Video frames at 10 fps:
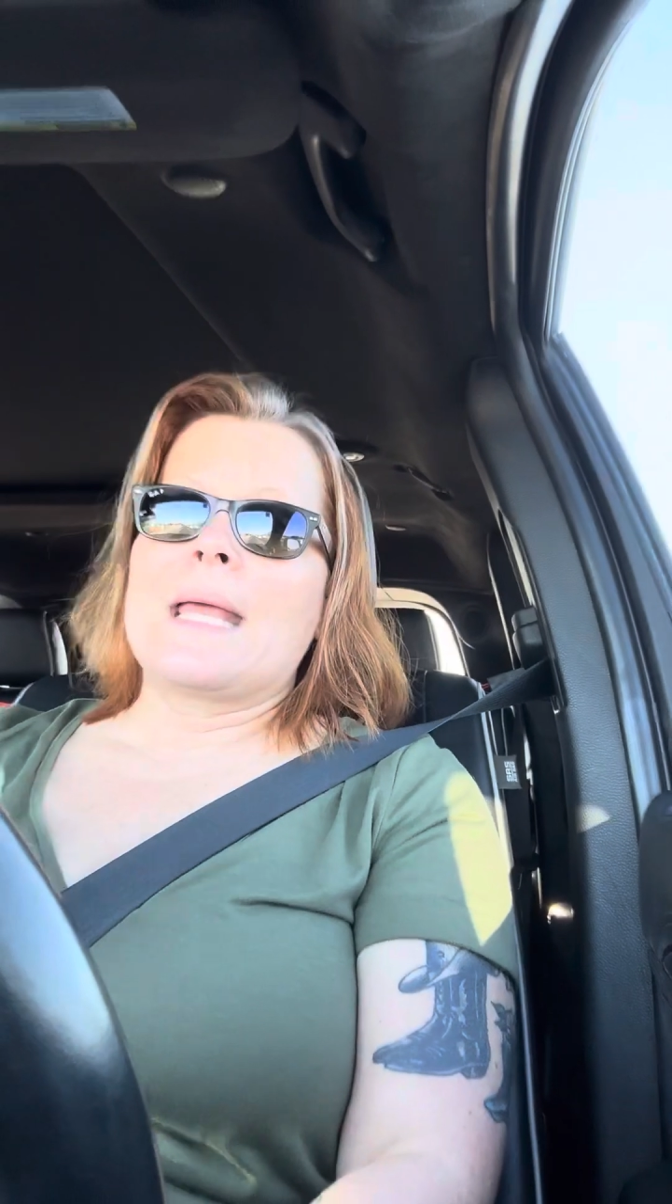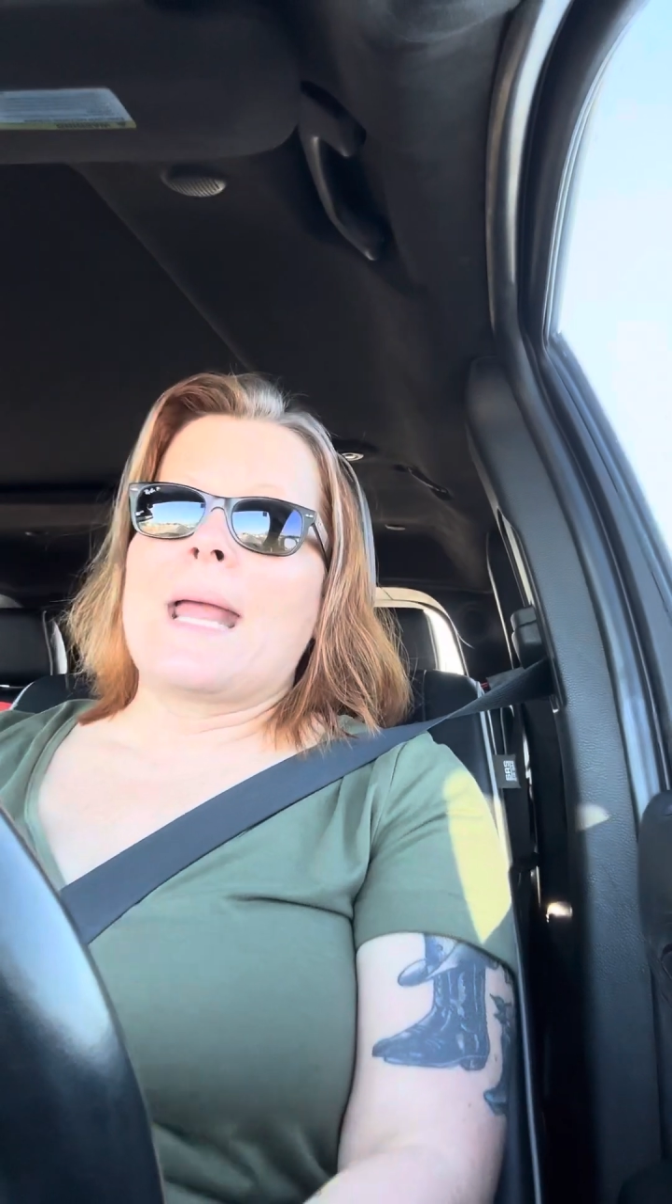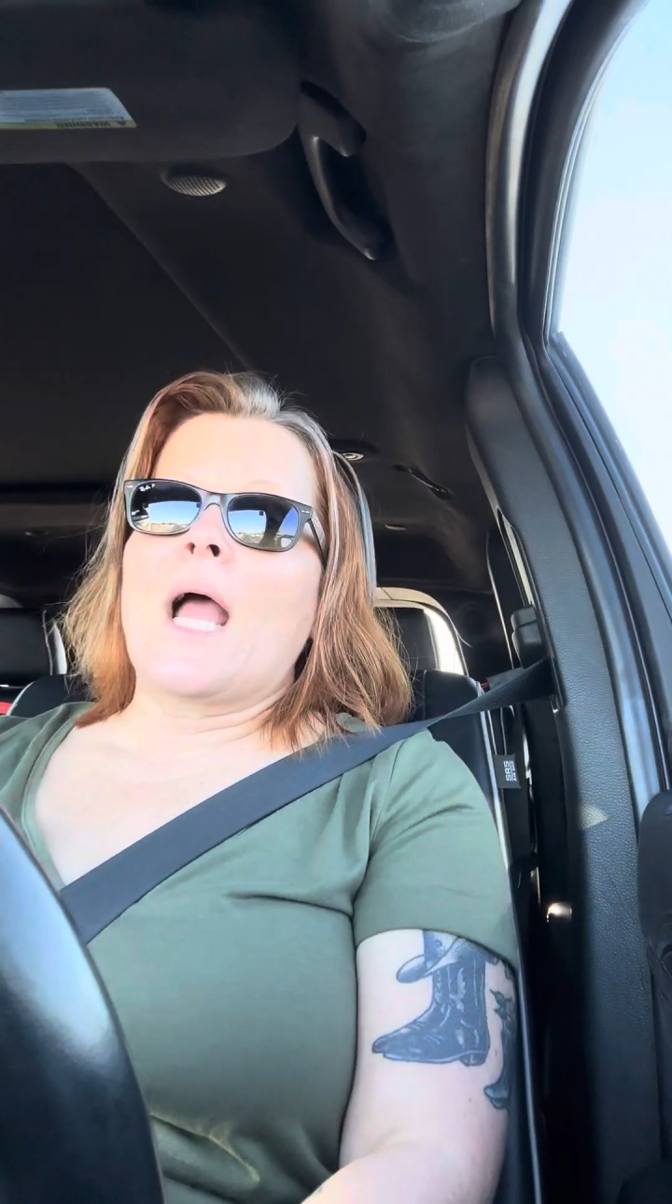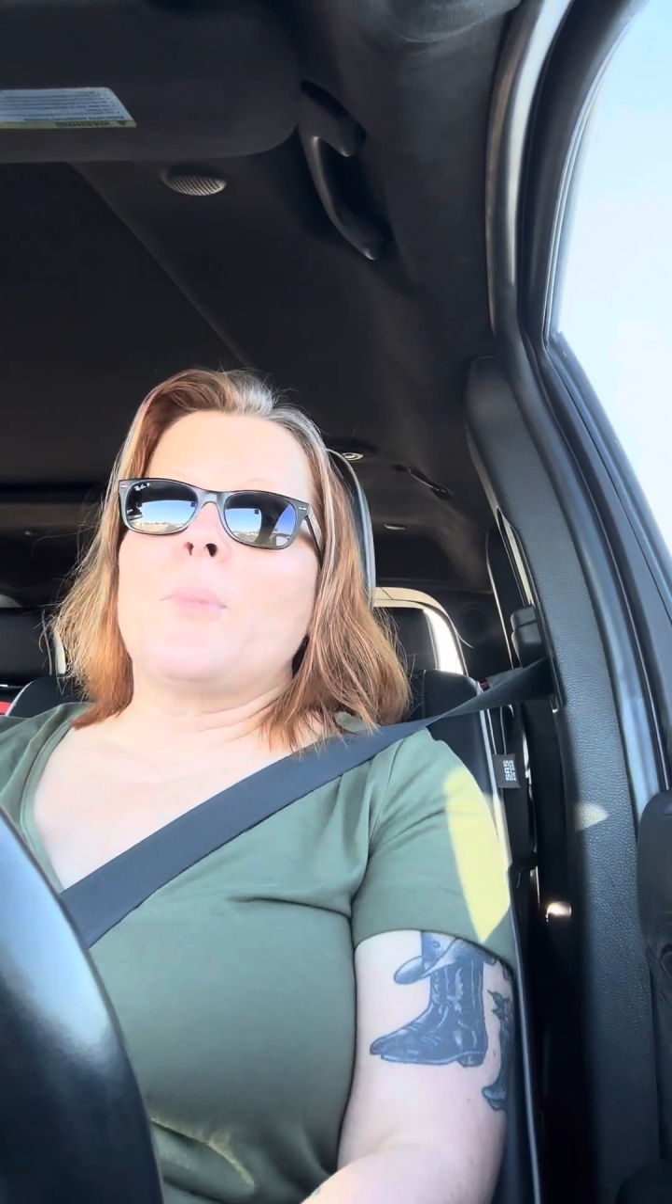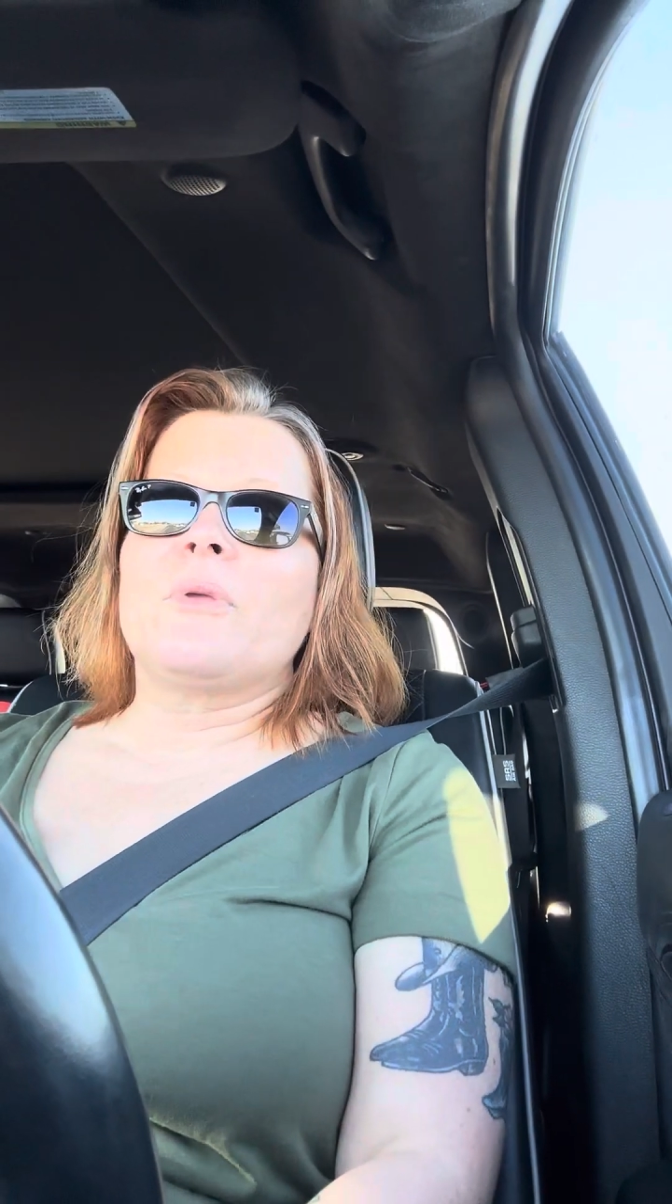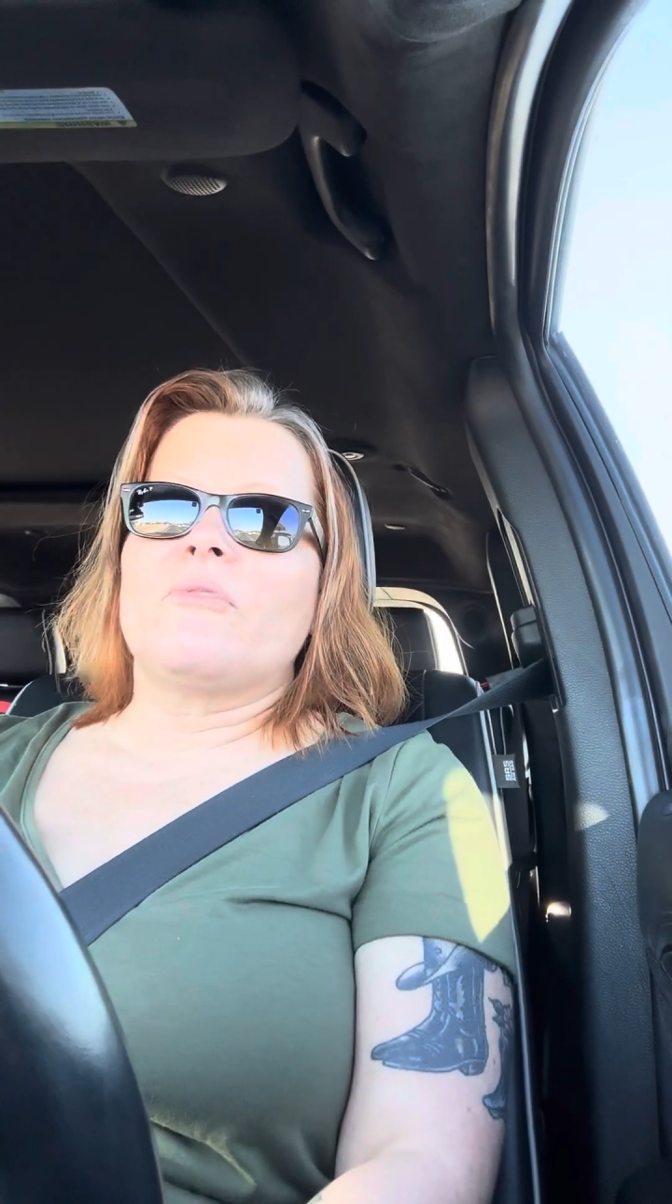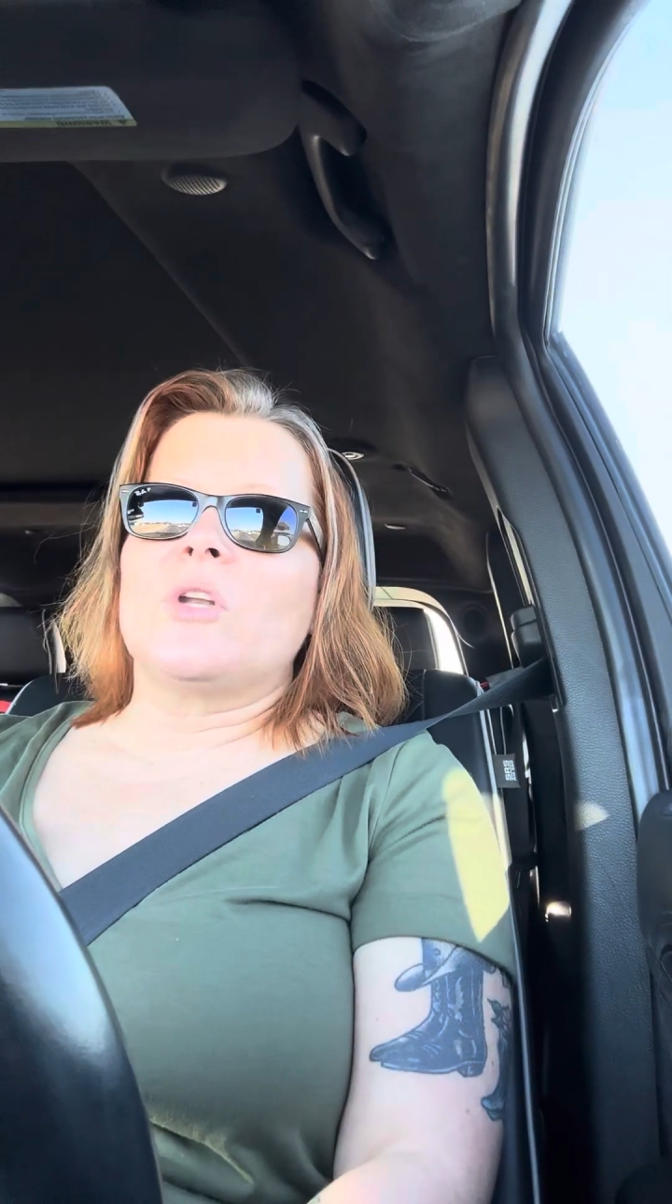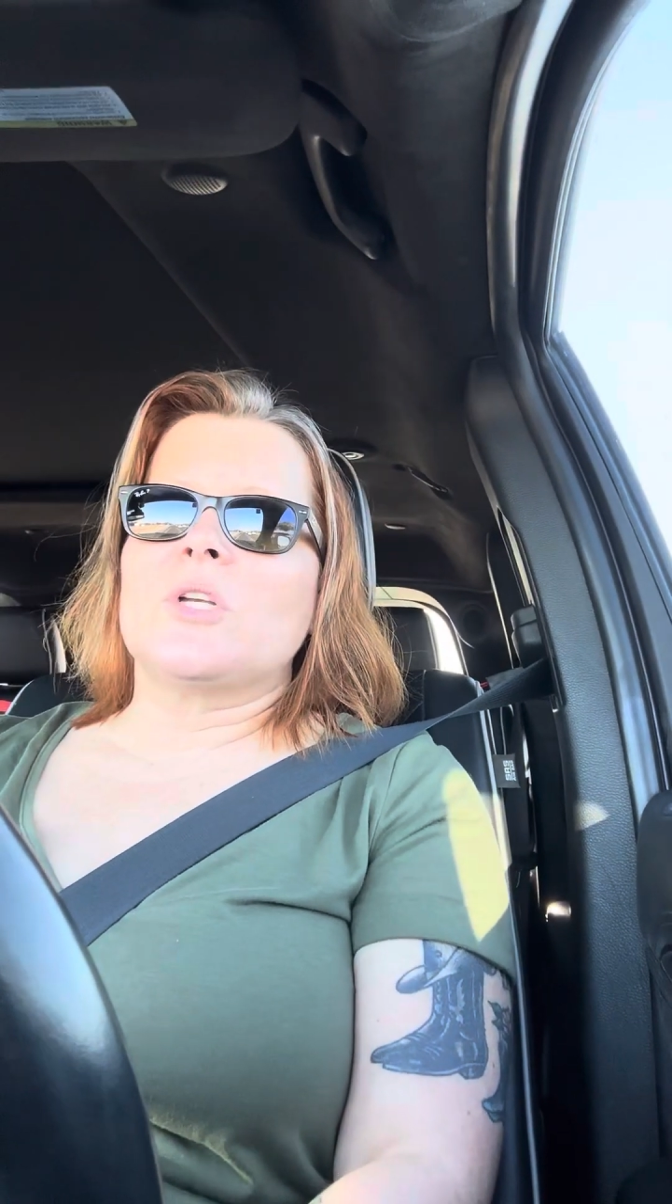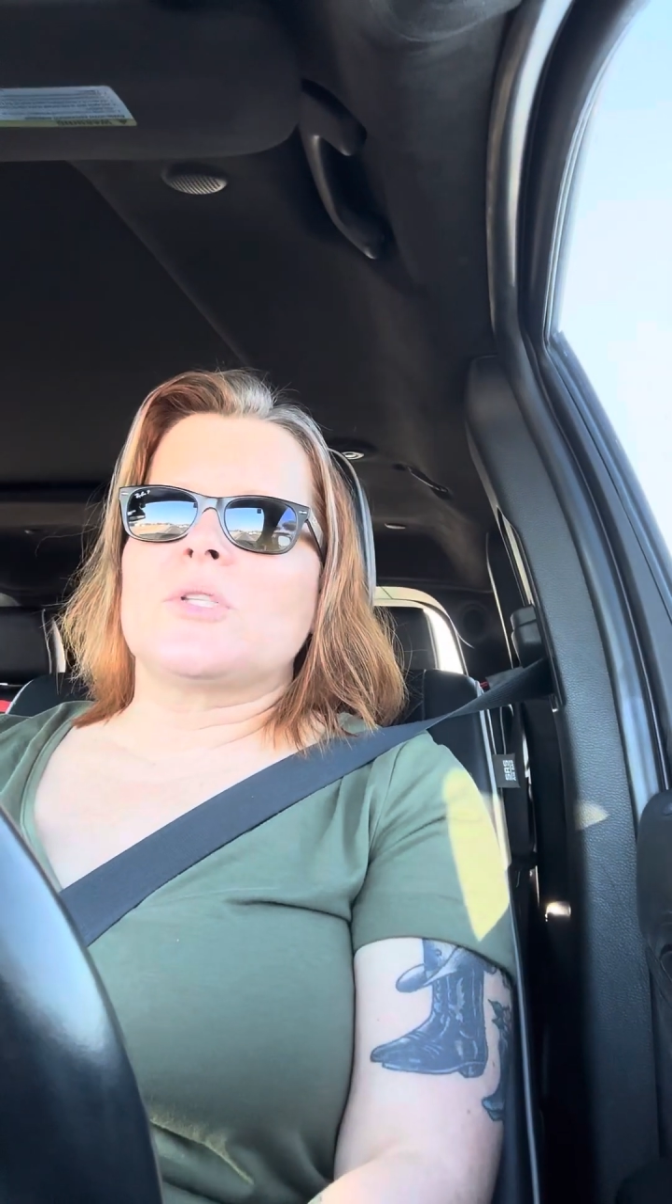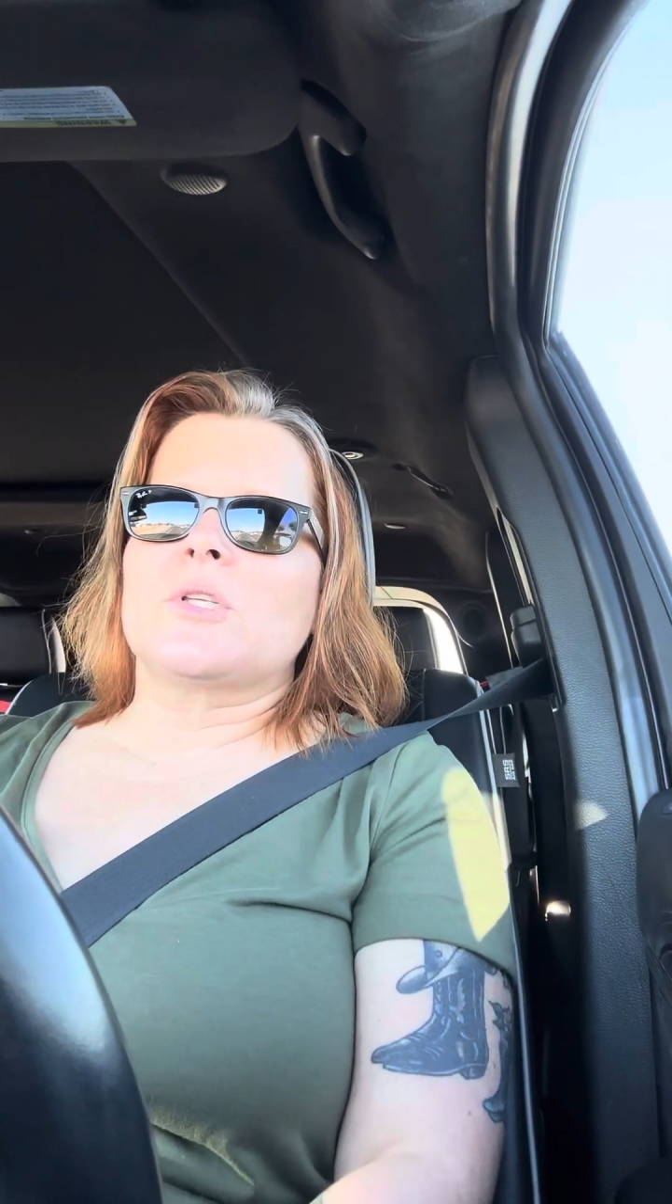can I help you finish